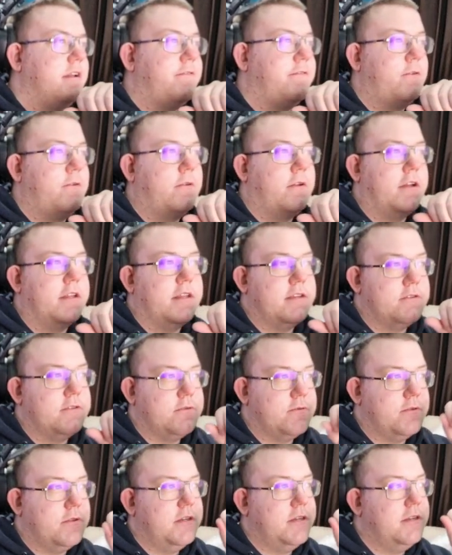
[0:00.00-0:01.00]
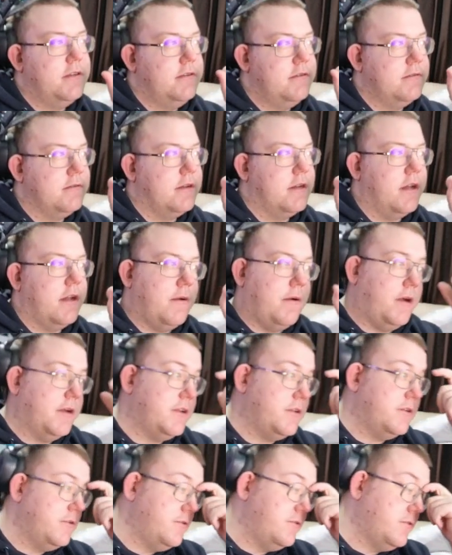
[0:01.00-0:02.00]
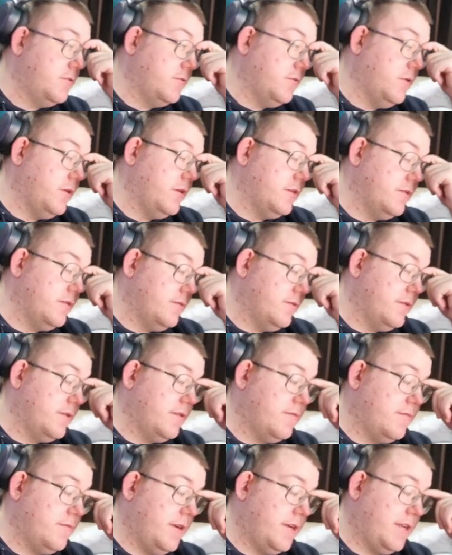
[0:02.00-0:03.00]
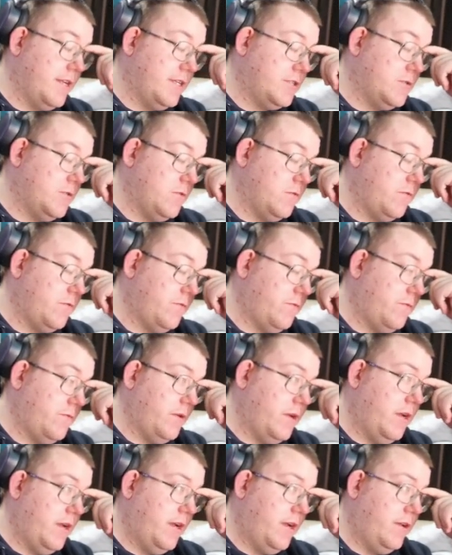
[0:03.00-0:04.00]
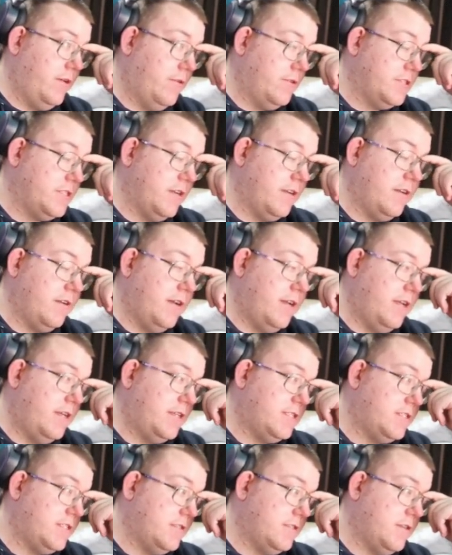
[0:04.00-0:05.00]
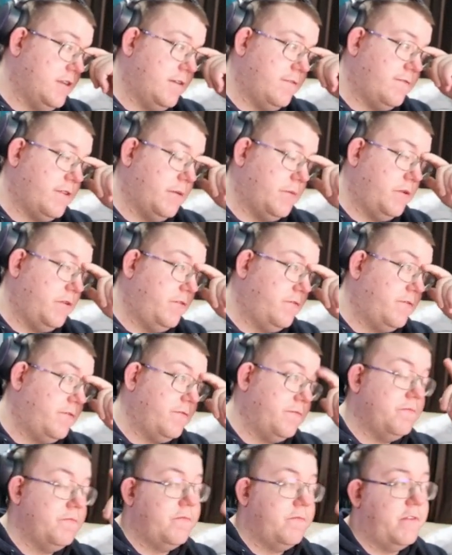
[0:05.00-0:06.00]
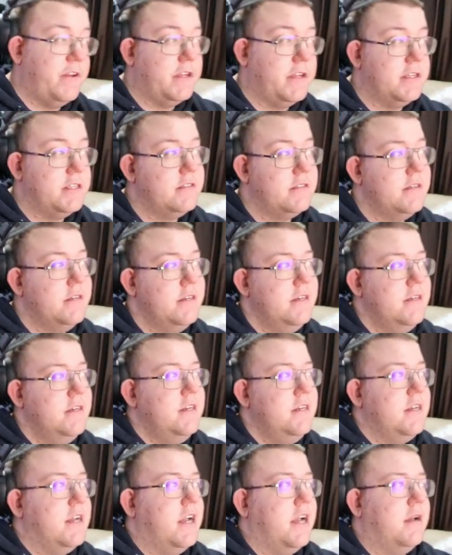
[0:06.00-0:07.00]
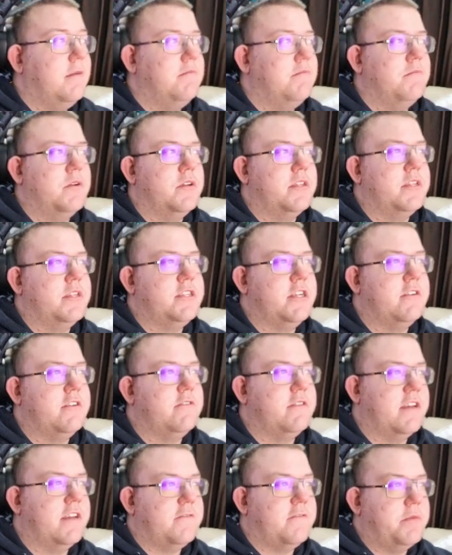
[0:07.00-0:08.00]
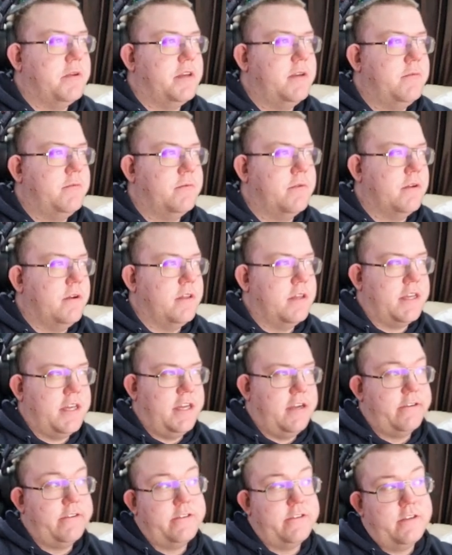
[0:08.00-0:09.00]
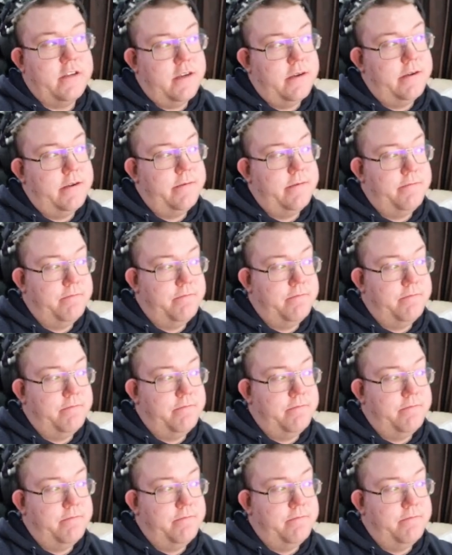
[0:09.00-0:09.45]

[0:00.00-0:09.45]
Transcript: you like that sort of thing, I do quite like that sort of not say NSFW figures, but generally they have to be other characters that I